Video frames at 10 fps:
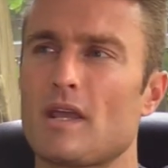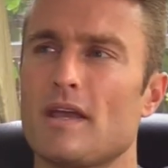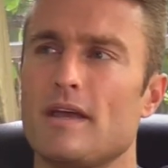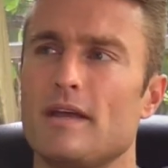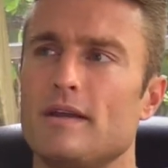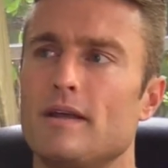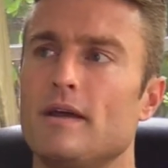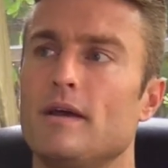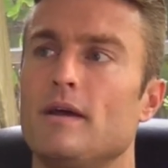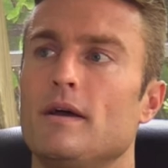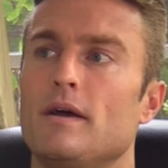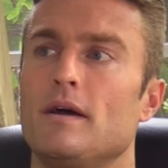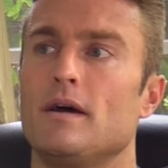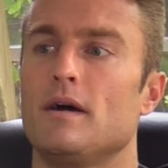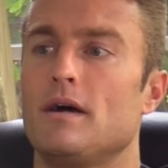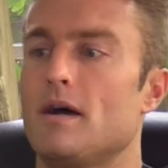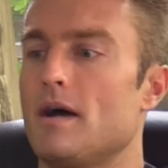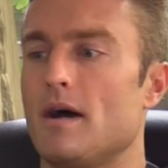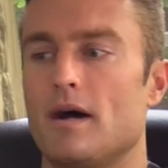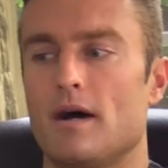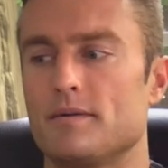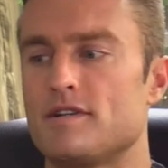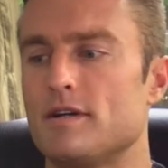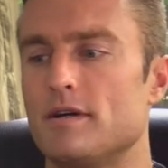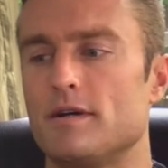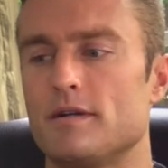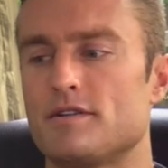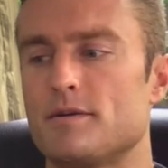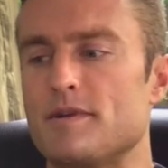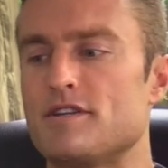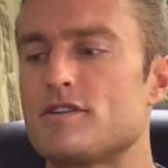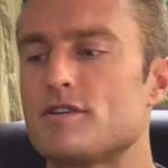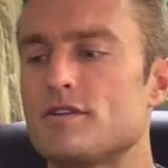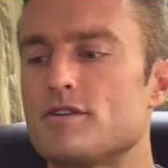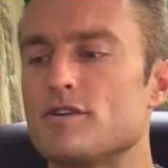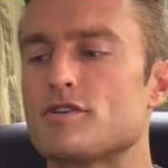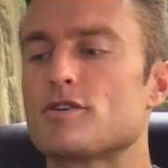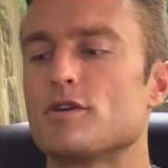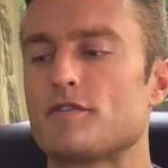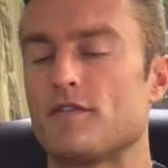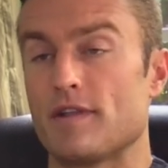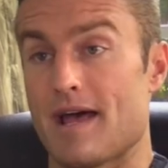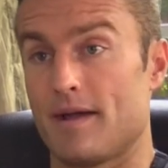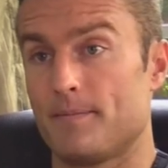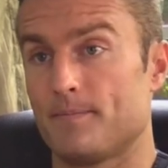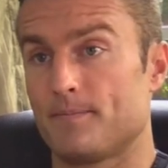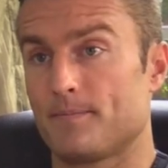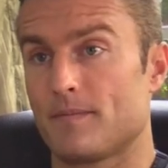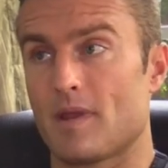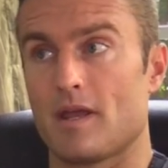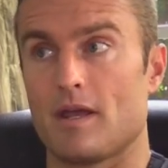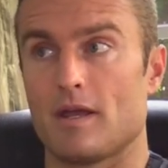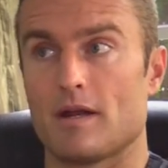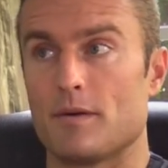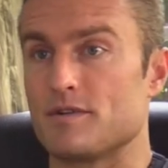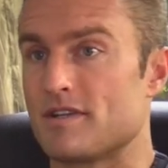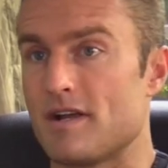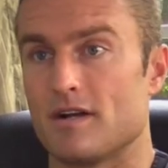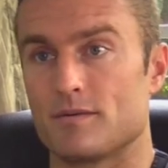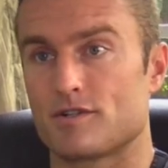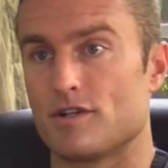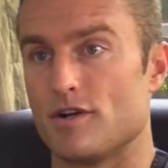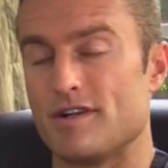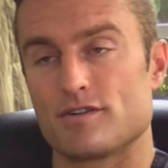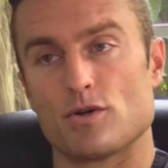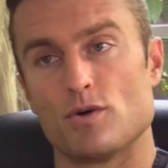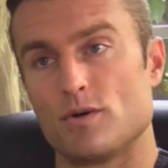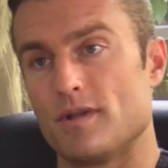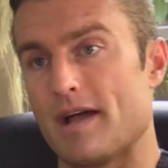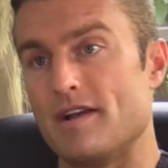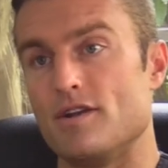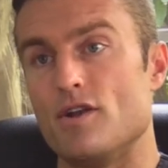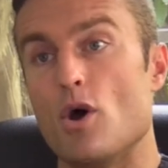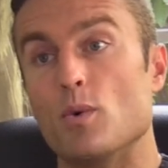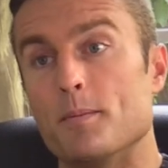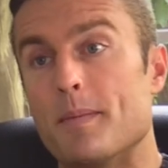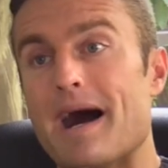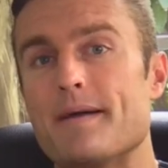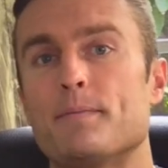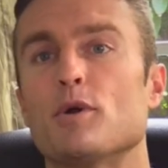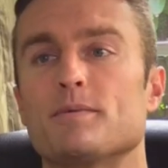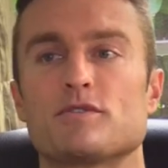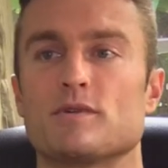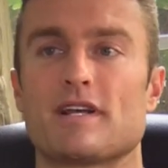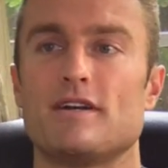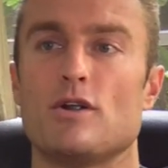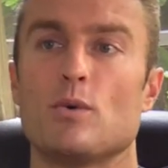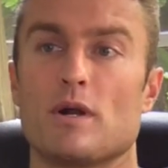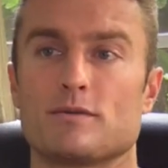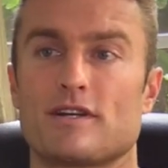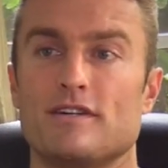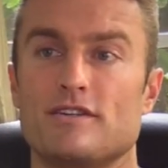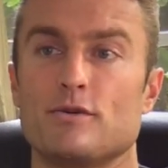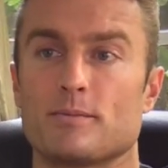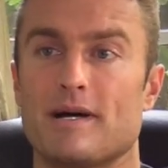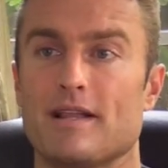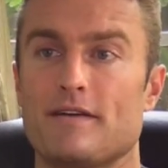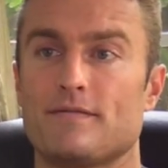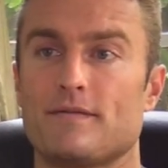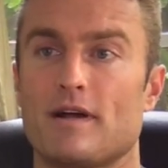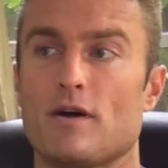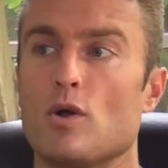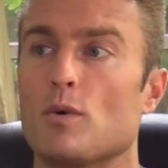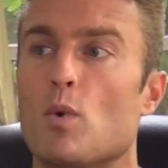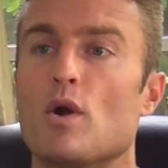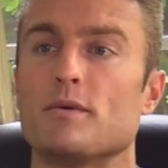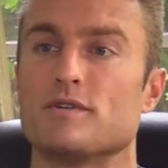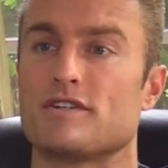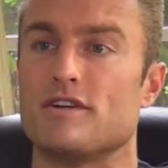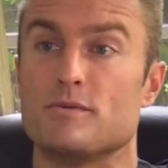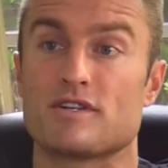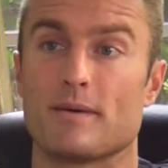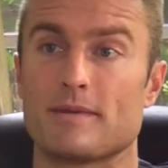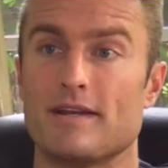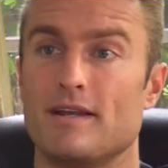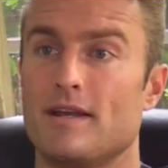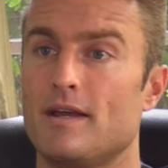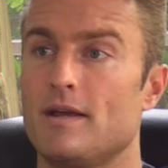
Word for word: and uh, to to be to search for that and i was there i was 30 years old i didn't know what my purpose was i didn't know what i was going to do with my life all i wanted was to do something